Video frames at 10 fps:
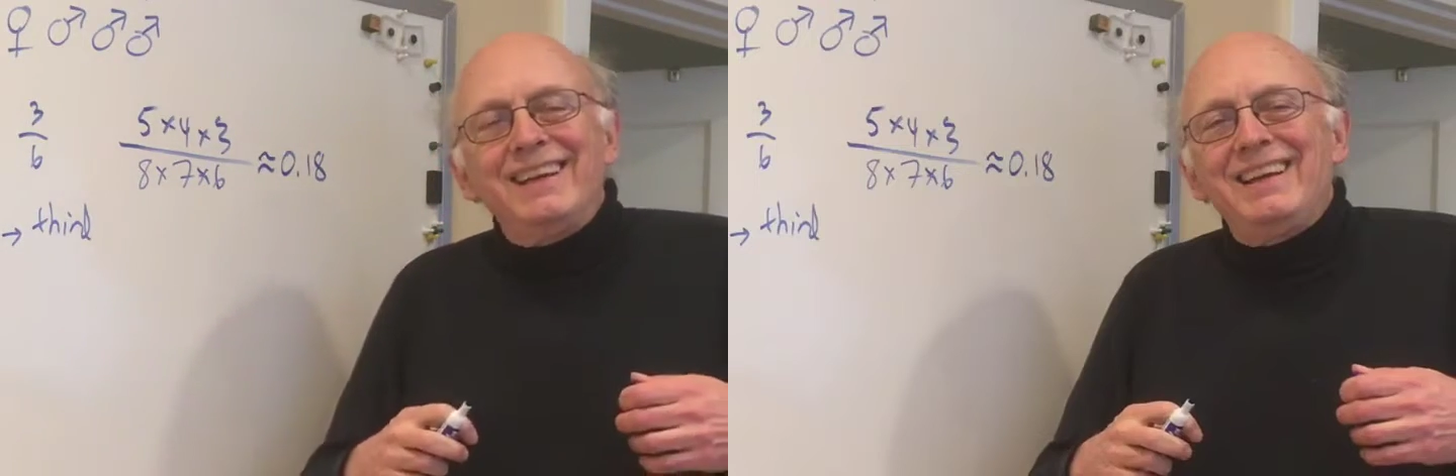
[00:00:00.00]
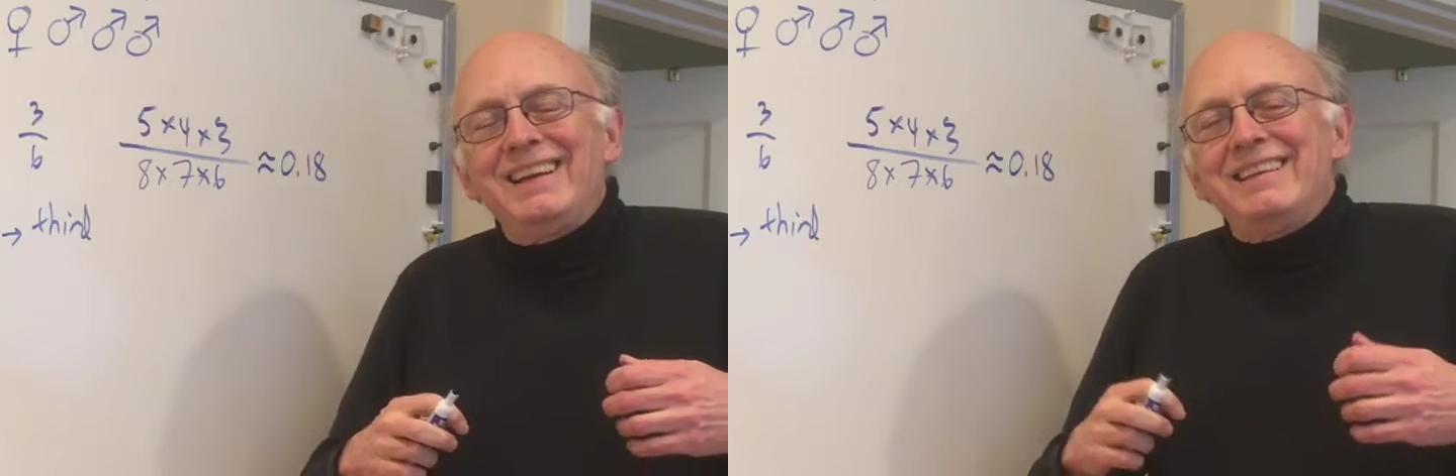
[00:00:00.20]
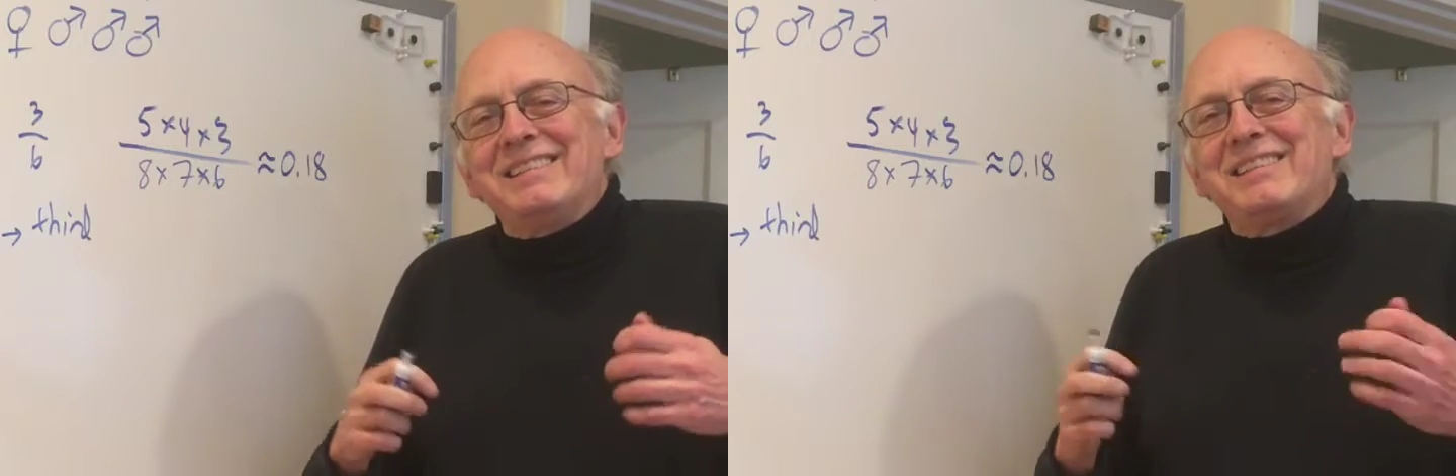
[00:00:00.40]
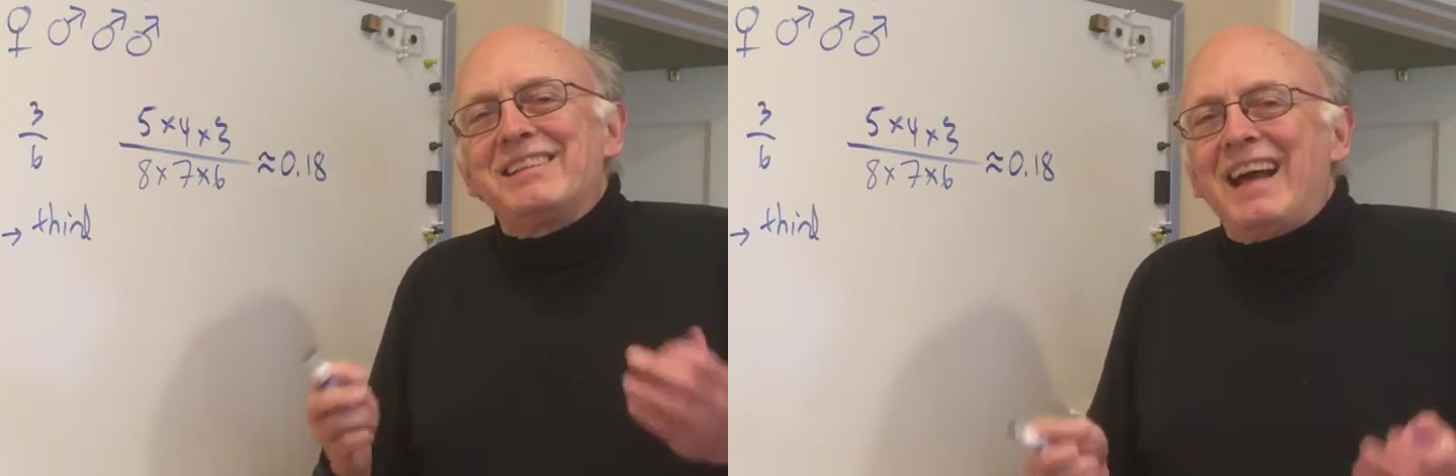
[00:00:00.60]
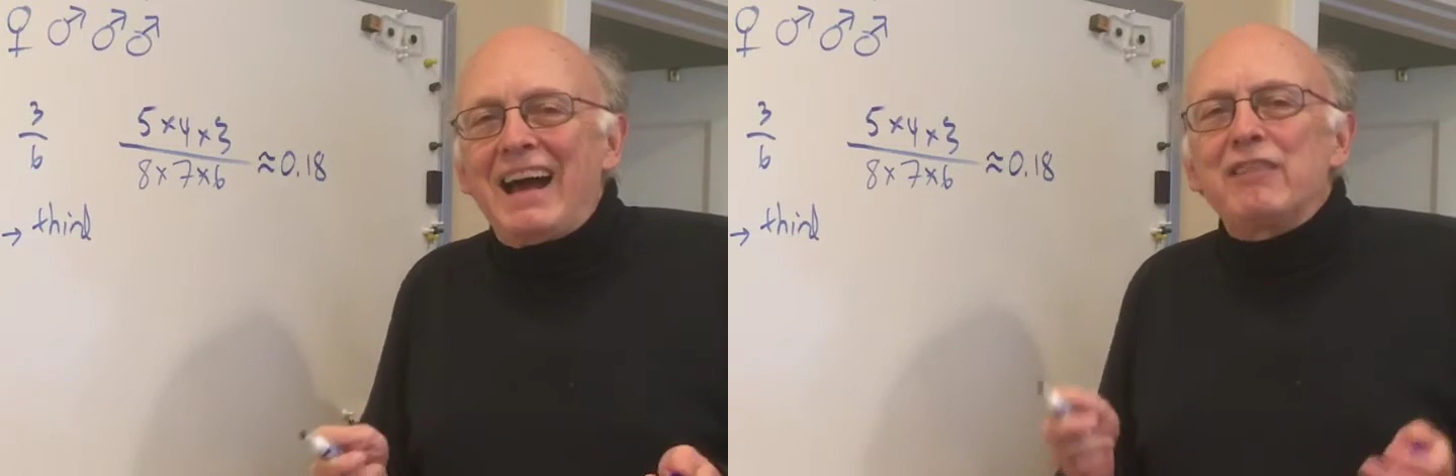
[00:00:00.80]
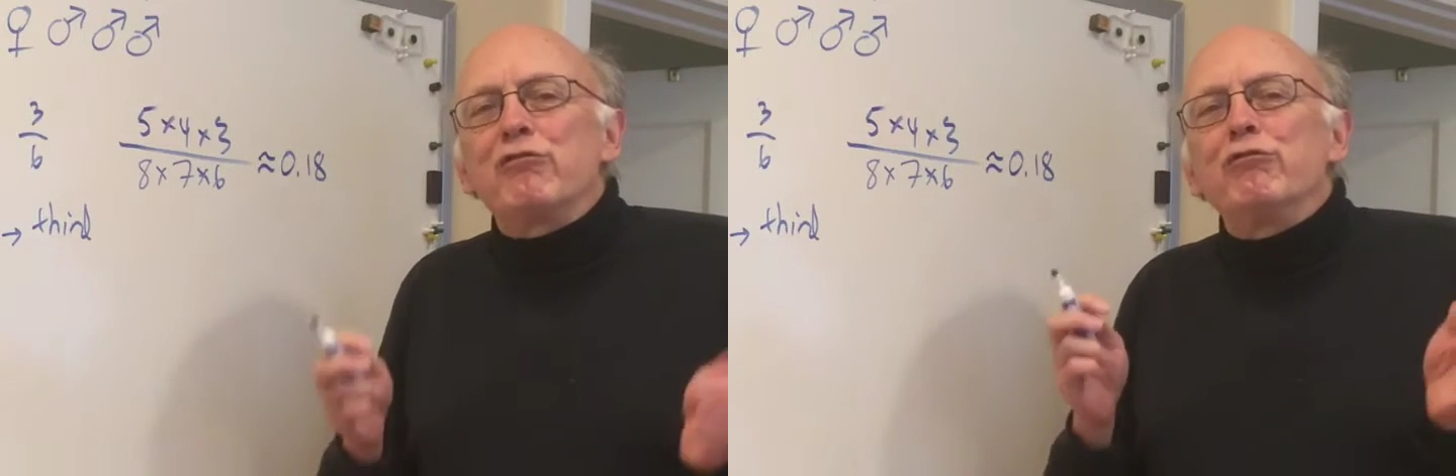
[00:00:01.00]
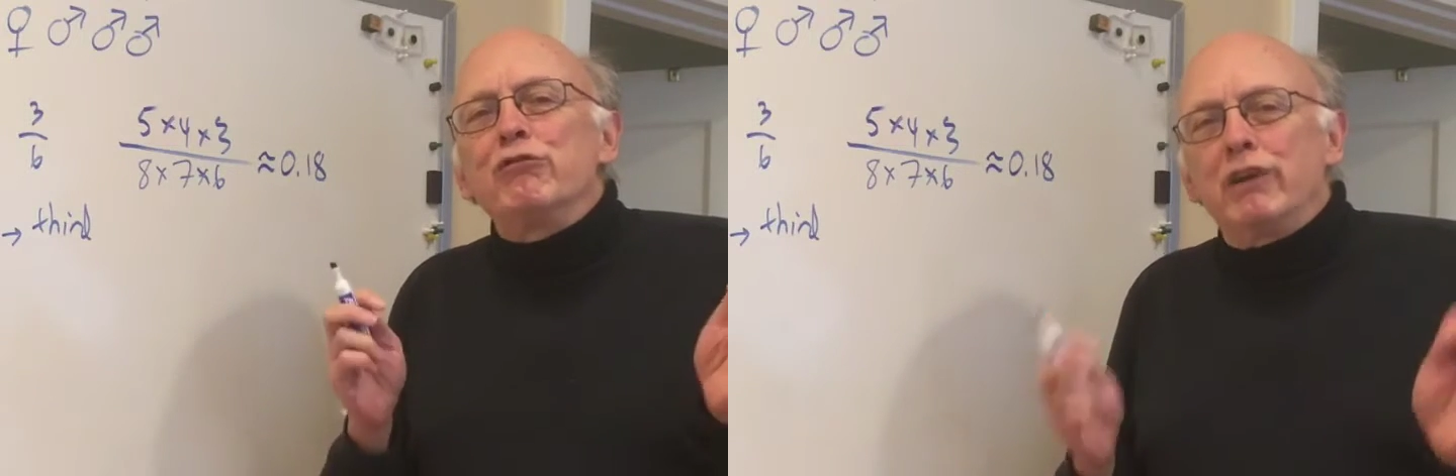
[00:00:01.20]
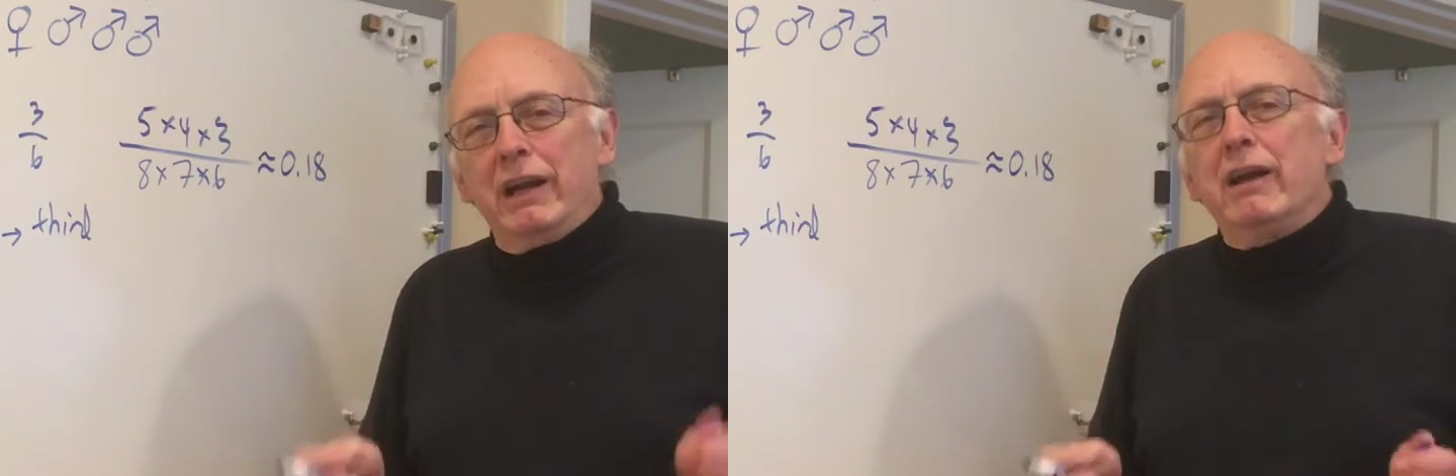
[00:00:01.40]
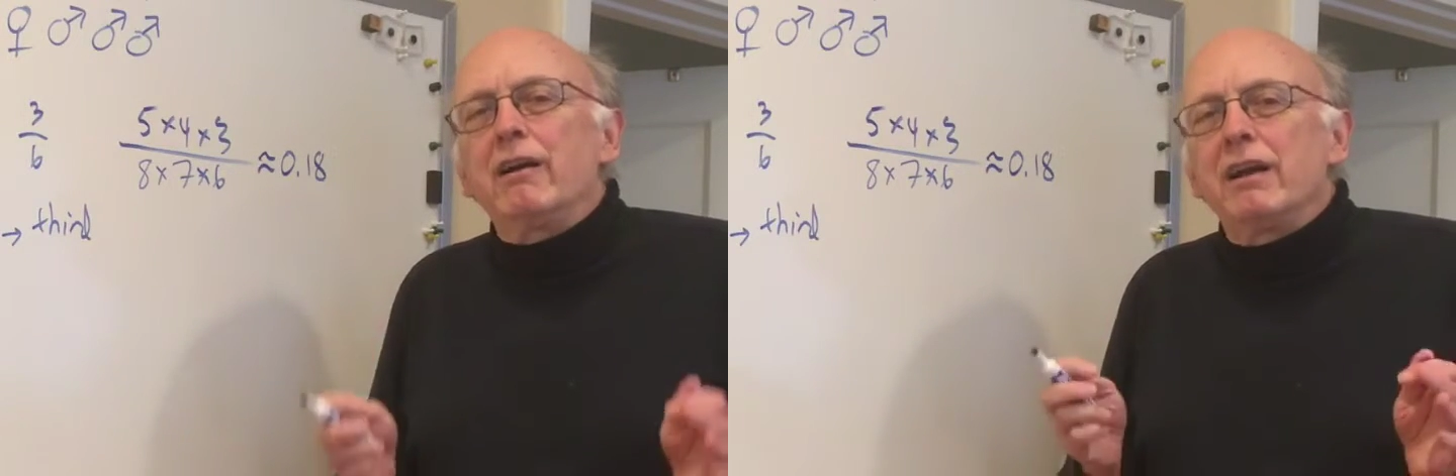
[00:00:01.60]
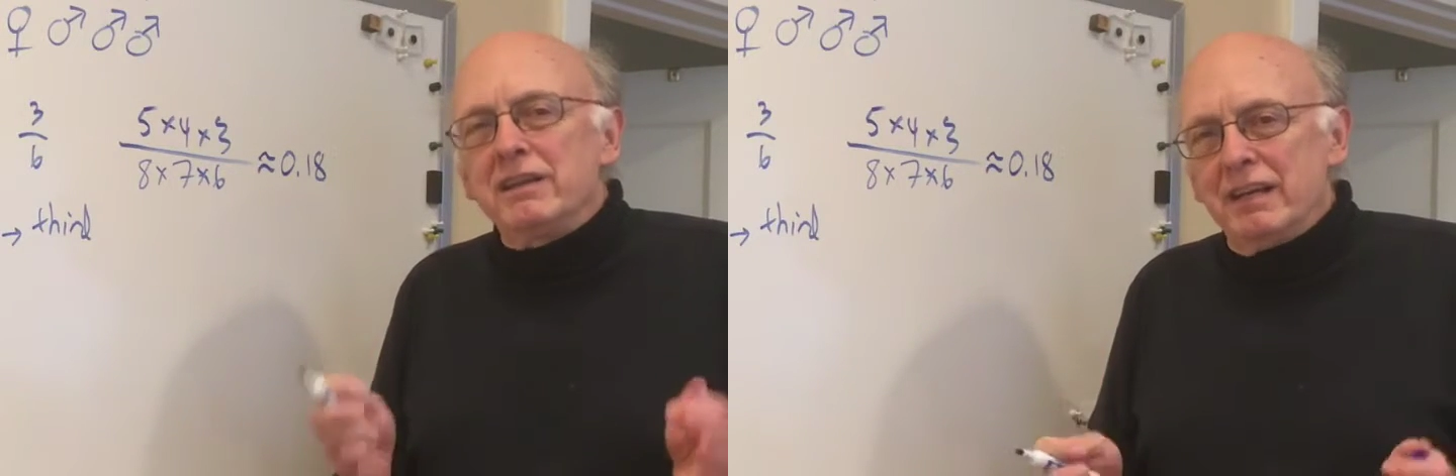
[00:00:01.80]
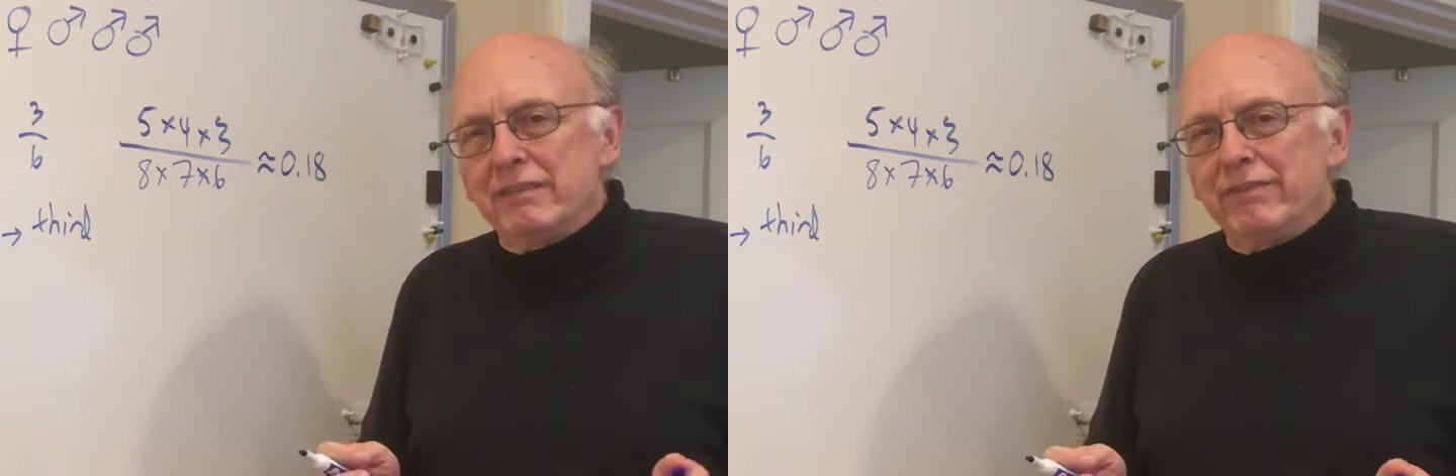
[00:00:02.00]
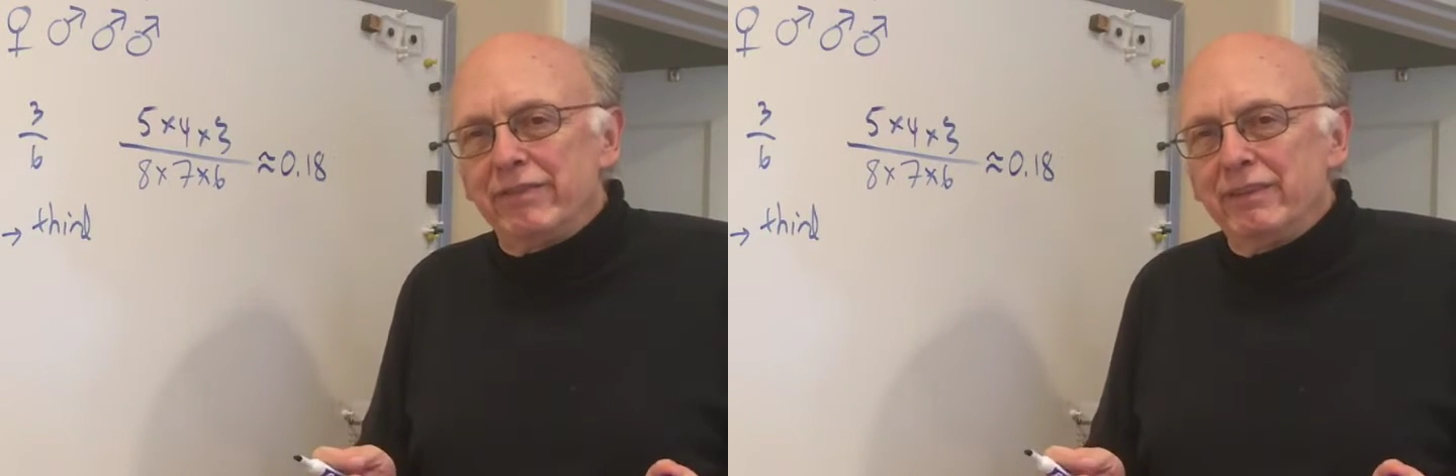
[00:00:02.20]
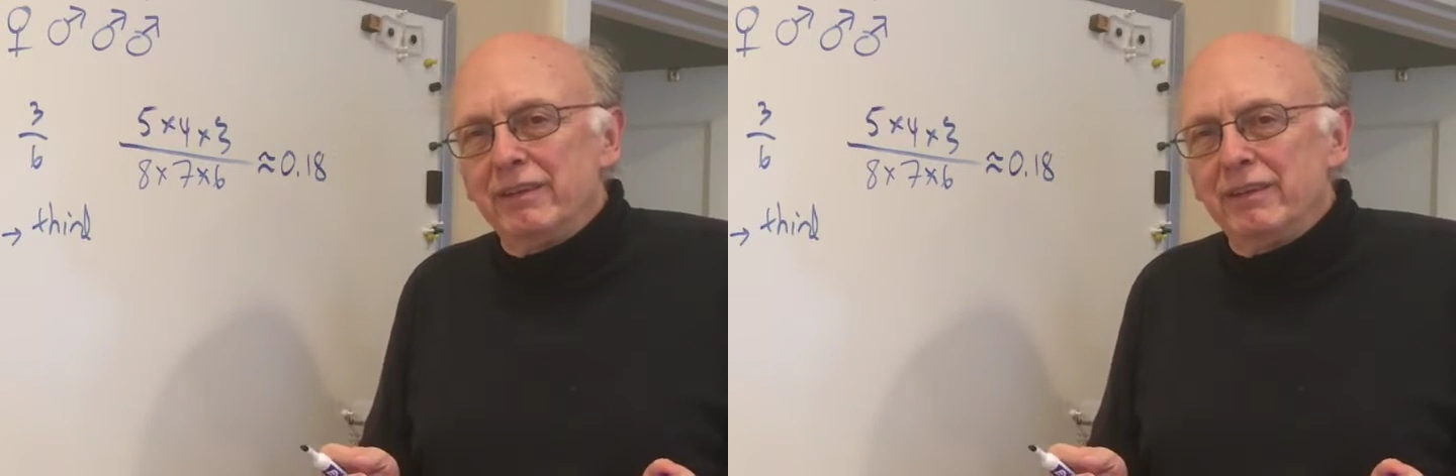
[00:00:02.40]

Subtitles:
Is that rare enough